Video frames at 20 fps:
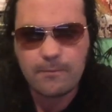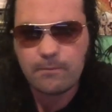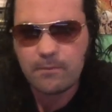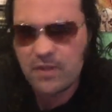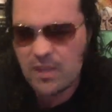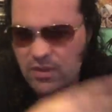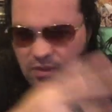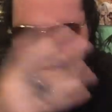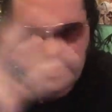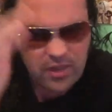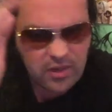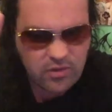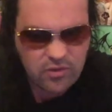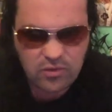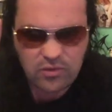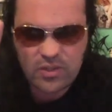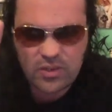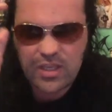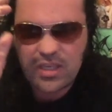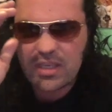He's our
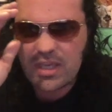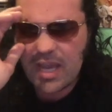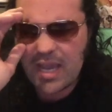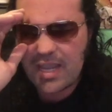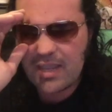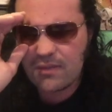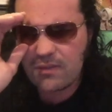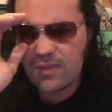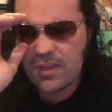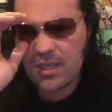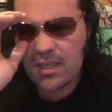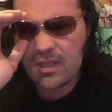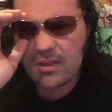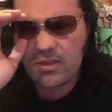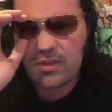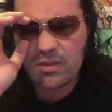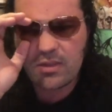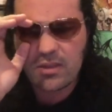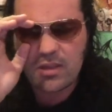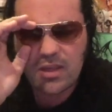lead guy in
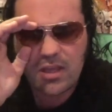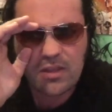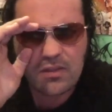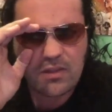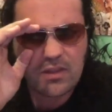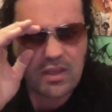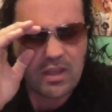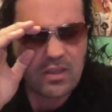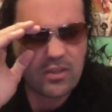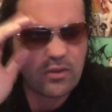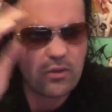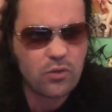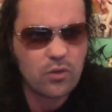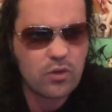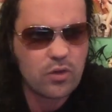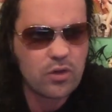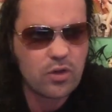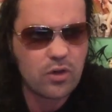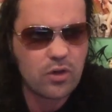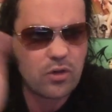this. The other
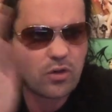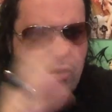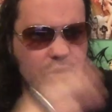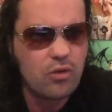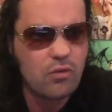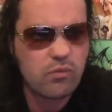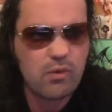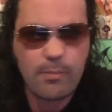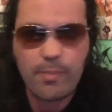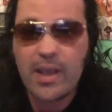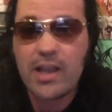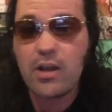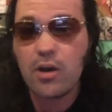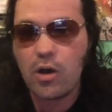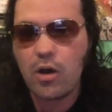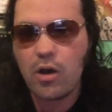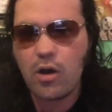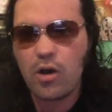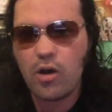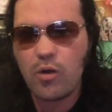girl, Rebecca
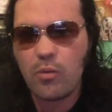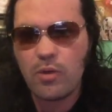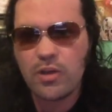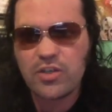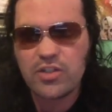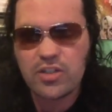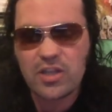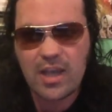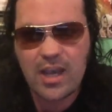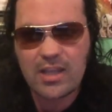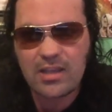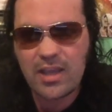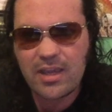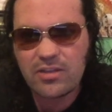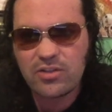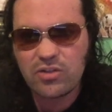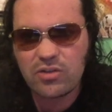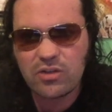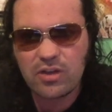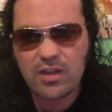Hall, which I
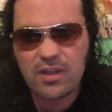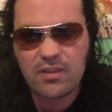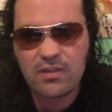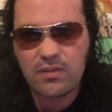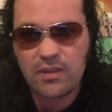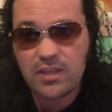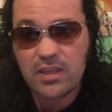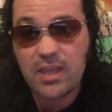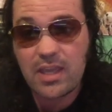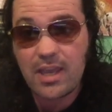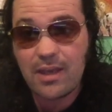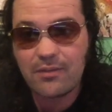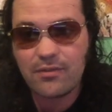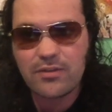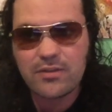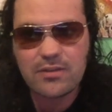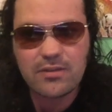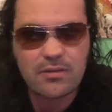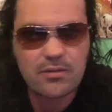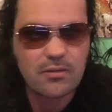liked her in The
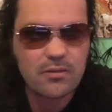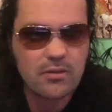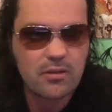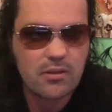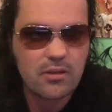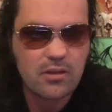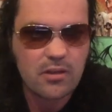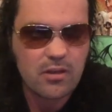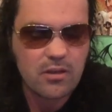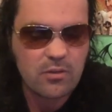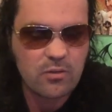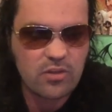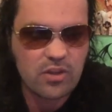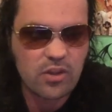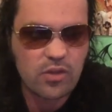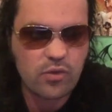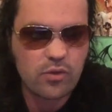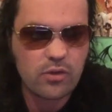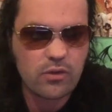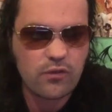Gift, who was a
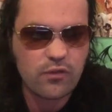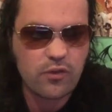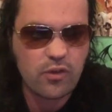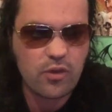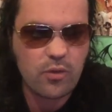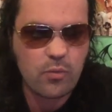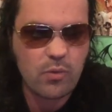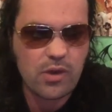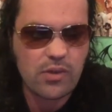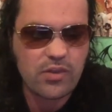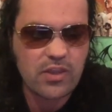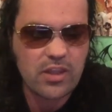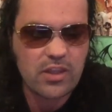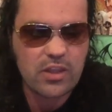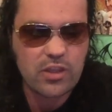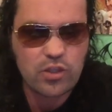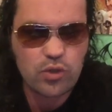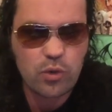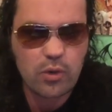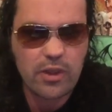thriller film with the
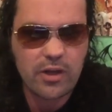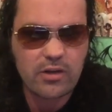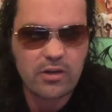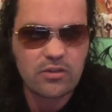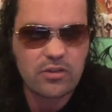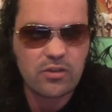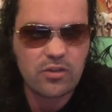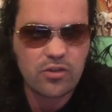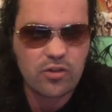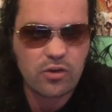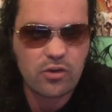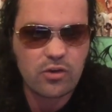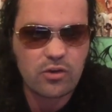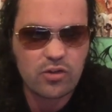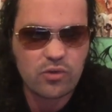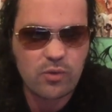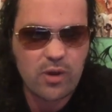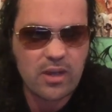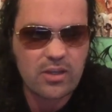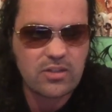Joel Egerton starred and
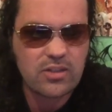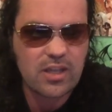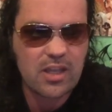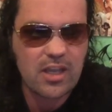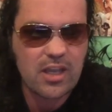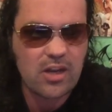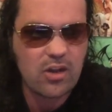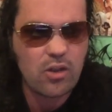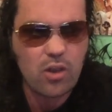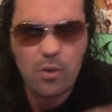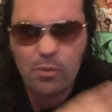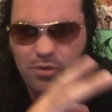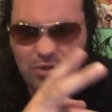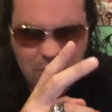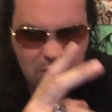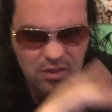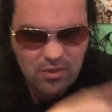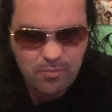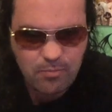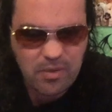directed, and along with
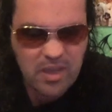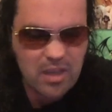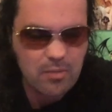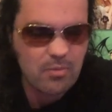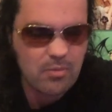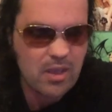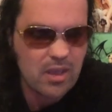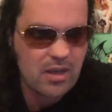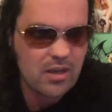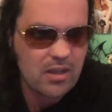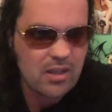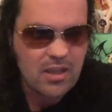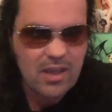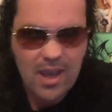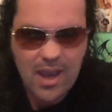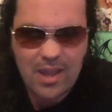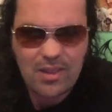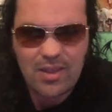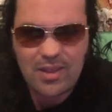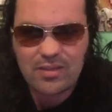Jason Bateman.
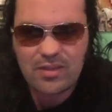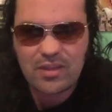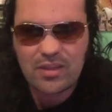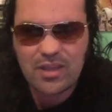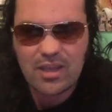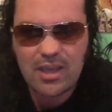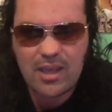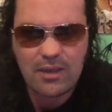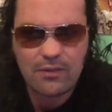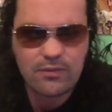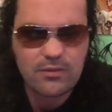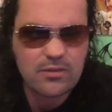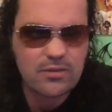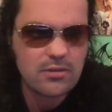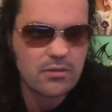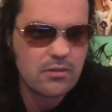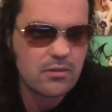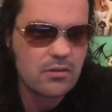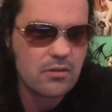I like The Gift.